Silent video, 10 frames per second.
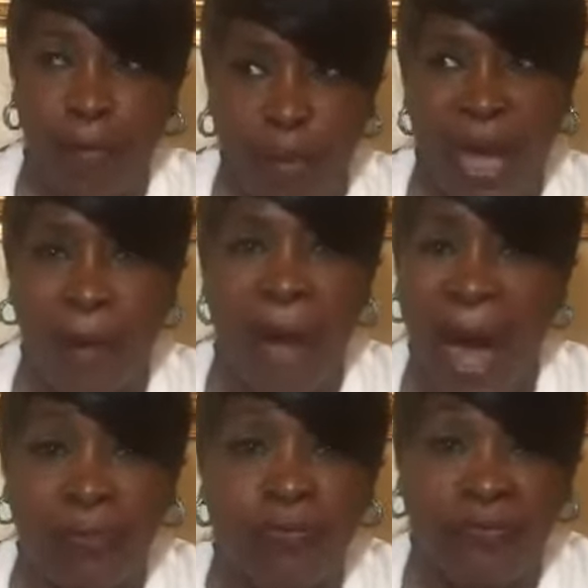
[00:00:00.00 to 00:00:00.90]
being
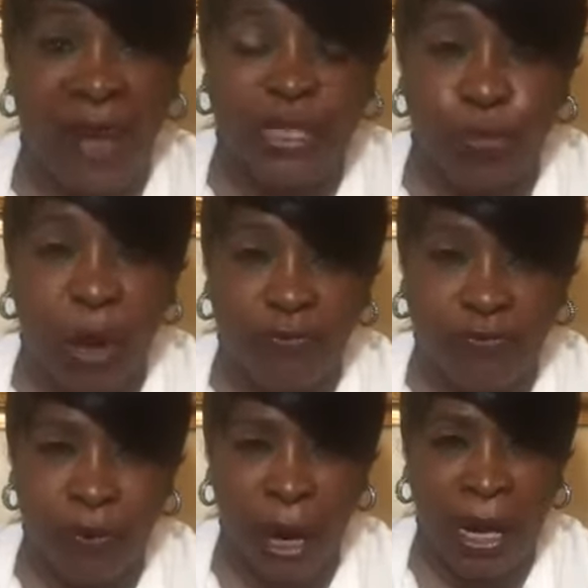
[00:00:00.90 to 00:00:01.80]
my Facebook
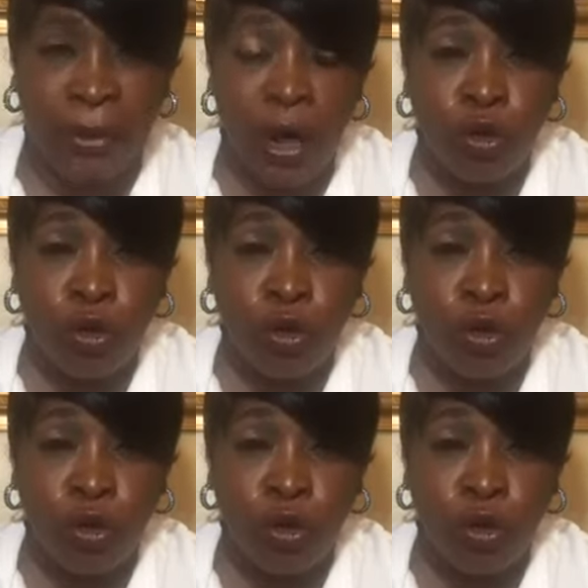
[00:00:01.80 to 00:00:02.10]
friend.